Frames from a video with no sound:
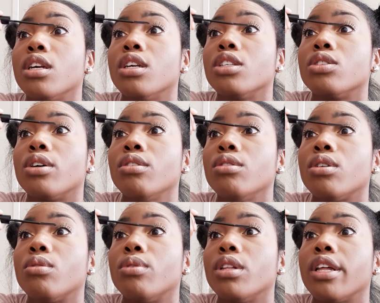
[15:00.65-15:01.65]
So I don't know
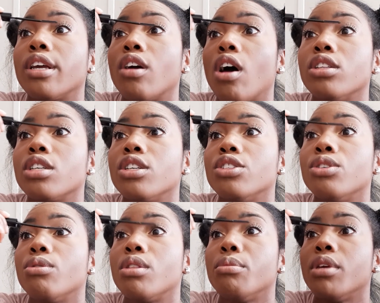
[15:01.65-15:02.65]
what like God's gonna do
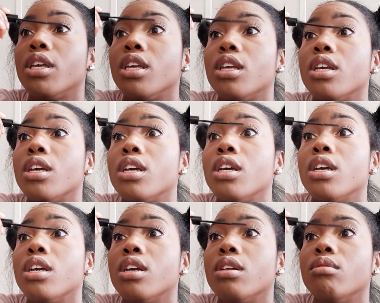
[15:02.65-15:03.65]
with me
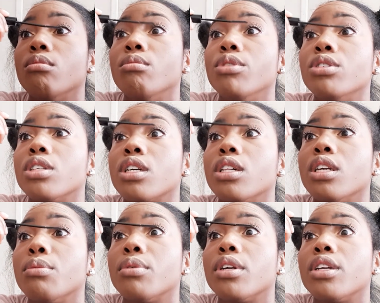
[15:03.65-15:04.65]
musically,
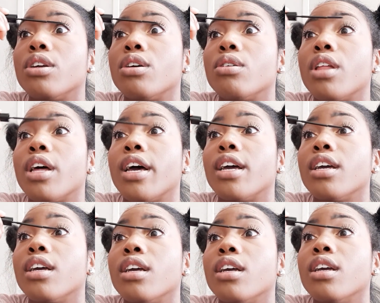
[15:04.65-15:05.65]
but I know that
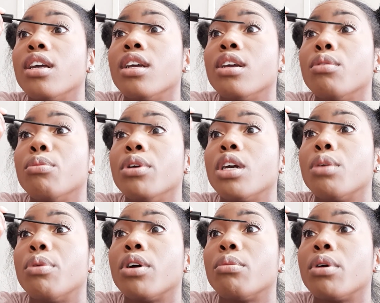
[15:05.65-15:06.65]
being a
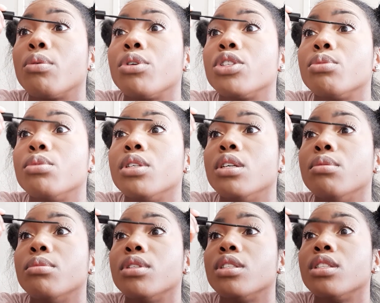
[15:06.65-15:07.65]
part of my worship
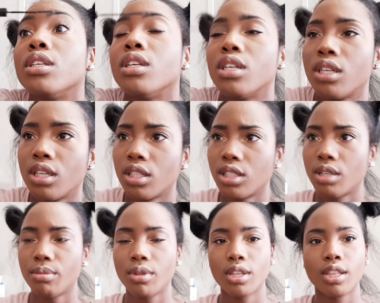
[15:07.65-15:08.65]
team is
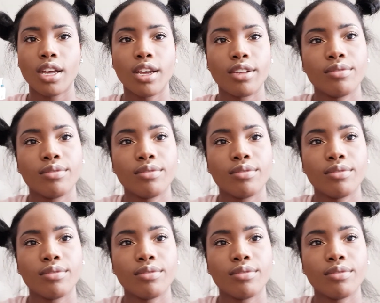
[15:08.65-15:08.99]
something that,